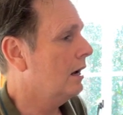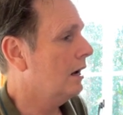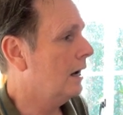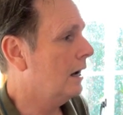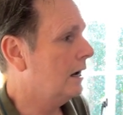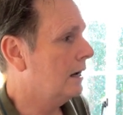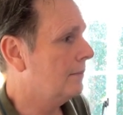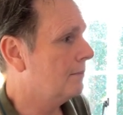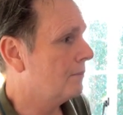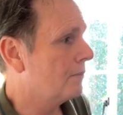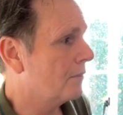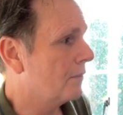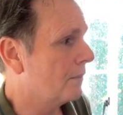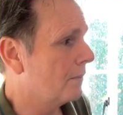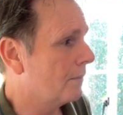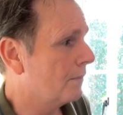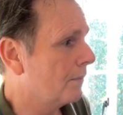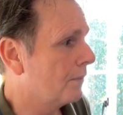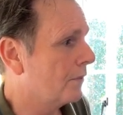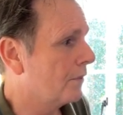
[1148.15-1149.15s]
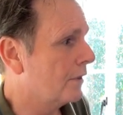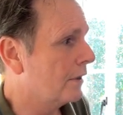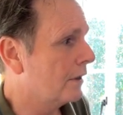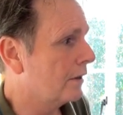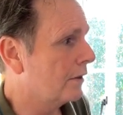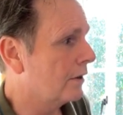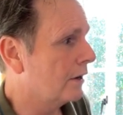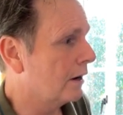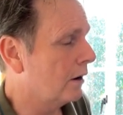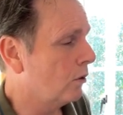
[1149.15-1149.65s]

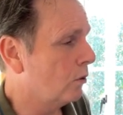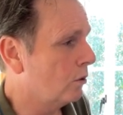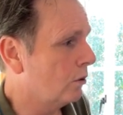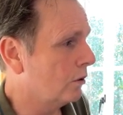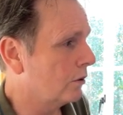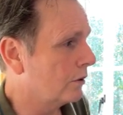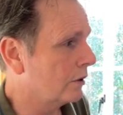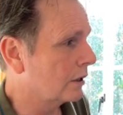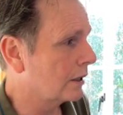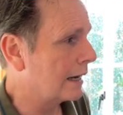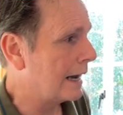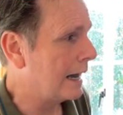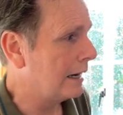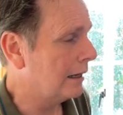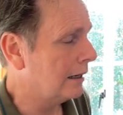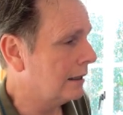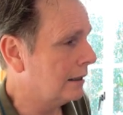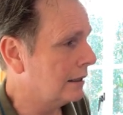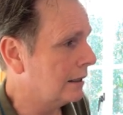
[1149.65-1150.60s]
The colour